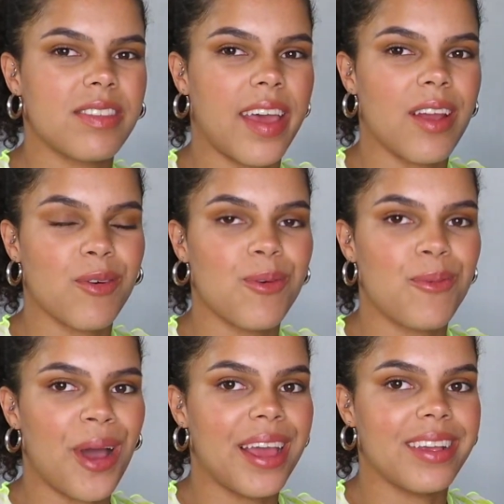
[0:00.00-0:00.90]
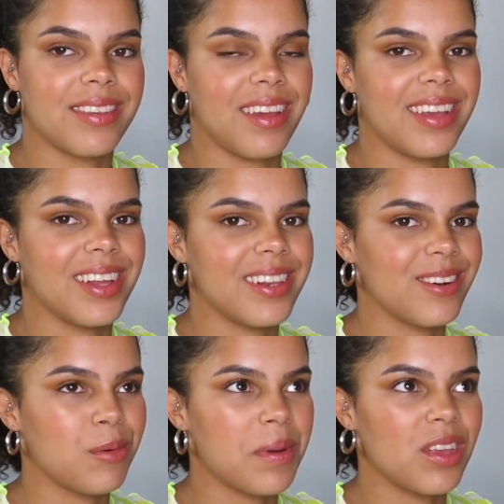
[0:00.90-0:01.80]
they're always like a
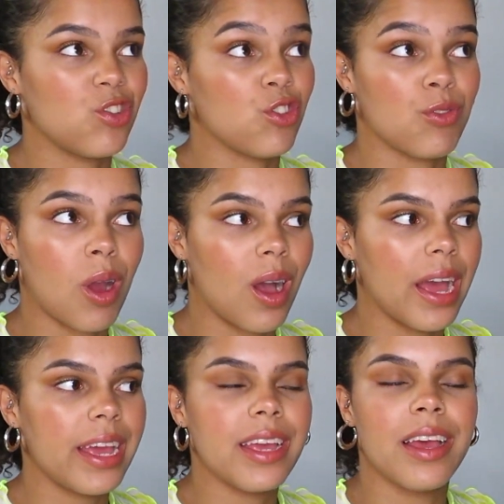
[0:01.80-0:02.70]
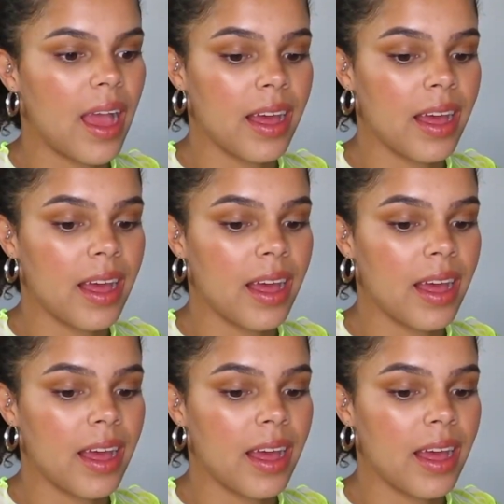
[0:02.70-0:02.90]
little bit dry,